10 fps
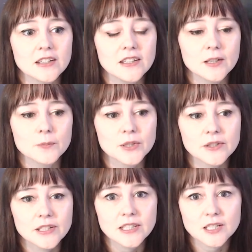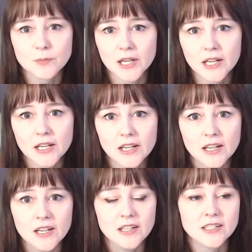the ability to pay
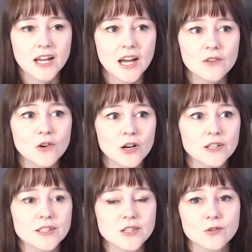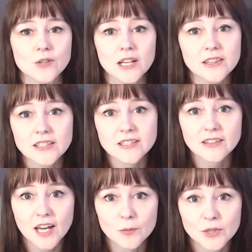to have artists create these
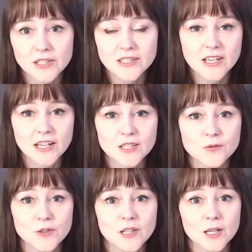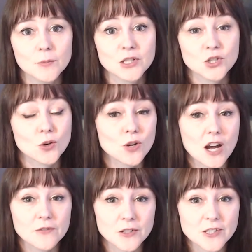elaborate designs for them. It showed
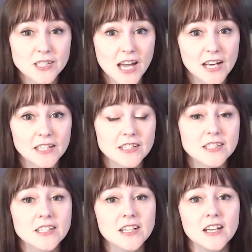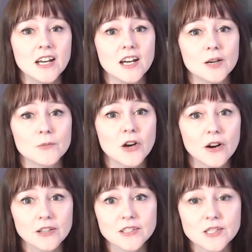off their status. Um, the
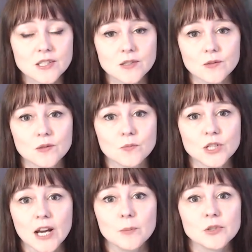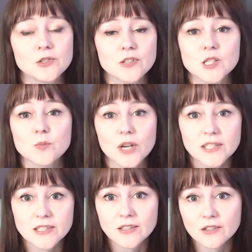artists were able to
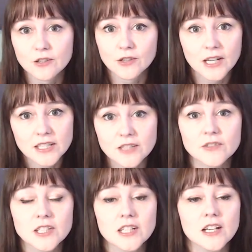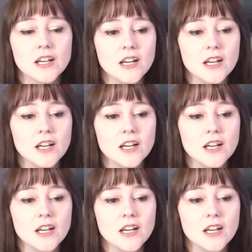express their creativity.